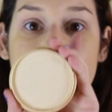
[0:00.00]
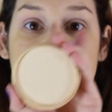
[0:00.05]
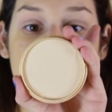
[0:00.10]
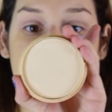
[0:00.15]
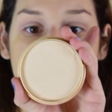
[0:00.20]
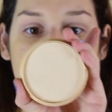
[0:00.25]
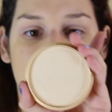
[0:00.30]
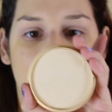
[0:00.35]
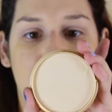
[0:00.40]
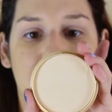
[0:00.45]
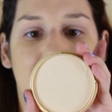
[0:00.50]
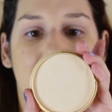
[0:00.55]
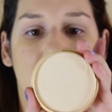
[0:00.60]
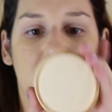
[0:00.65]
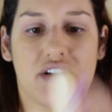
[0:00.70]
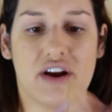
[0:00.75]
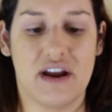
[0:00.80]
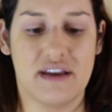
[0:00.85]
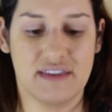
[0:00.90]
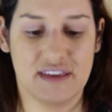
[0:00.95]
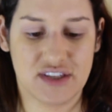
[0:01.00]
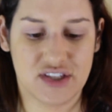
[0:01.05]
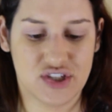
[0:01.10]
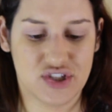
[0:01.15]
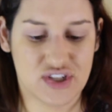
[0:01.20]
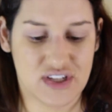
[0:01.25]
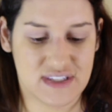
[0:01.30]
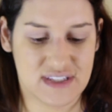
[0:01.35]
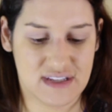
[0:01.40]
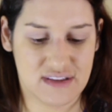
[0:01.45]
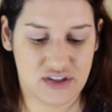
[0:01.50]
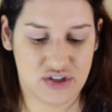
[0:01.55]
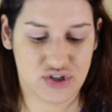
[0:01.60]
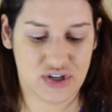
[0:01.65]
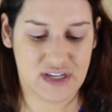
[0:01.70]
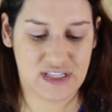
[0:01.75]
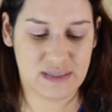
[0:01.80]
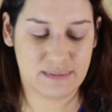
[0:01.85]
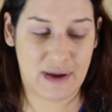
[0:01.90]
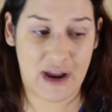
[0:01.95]
Stay Matte Powder, and this is just in the
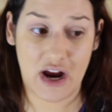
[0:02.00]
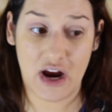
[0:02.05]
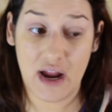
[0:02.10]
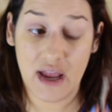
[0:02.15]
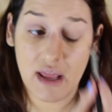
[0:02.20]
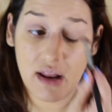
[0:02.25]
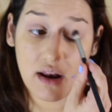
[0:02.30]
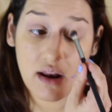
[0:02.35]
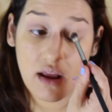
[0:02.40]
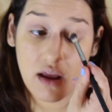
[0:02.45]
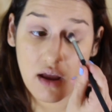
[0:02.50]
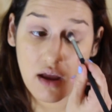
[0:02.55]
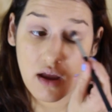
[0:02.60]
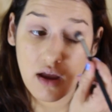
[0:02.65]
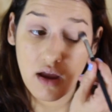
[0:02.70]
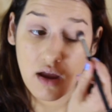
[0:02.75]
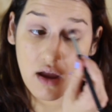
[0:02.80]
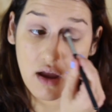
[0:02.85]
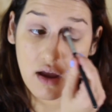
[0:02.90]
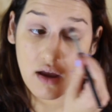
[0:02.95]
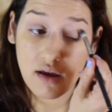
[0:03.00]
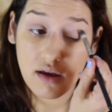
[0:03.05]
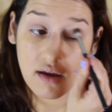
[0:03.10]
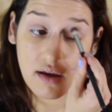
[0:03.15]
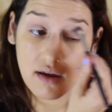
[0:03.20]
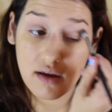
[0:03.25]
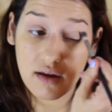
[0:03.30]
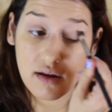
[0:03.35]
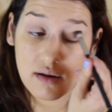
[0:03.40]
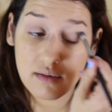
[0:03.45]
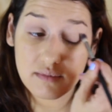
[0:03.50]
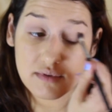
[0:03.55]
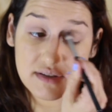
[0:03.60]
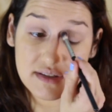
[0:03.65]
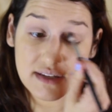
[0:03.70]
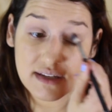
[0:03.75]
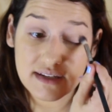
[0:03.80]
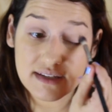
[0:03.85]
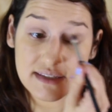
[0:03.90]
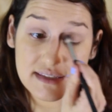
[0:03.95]
transparent. I'm
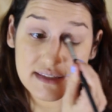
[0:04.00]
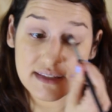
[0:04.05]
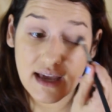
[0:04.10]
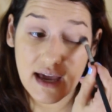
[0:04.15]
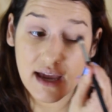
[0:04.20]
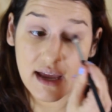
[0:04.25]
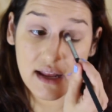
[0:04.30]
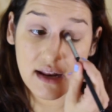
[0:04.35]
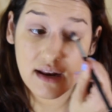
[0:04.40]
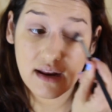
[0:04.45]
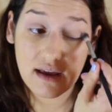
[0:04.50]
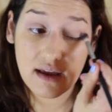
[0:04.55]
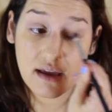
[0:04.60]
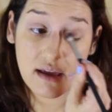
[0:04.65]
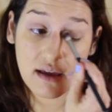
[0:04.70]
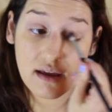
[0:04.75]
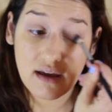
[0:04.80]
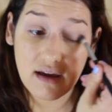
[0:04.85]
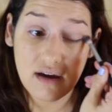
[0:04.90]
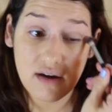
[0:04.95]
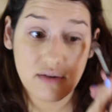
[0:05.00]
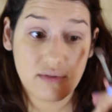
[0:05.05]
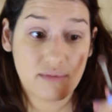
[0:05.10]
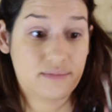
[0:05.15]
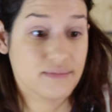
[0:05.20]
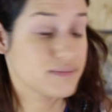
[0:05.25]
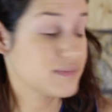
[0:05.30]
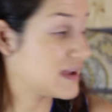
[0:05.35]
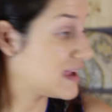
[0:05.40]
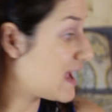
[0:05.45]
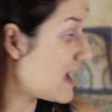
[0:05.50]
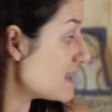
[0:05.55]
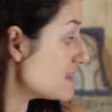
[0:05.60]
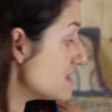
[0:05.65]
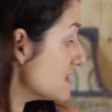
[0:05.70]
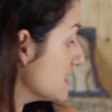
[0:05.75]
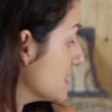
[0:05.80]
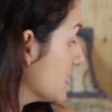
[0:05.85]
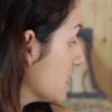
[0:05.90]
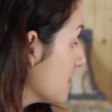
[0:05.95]
just going to set, oh, my
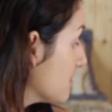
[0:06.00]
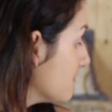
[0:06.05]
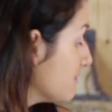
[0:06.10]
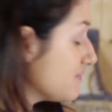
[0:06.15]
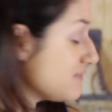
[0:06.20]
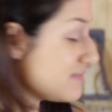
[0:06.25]
cat's in here.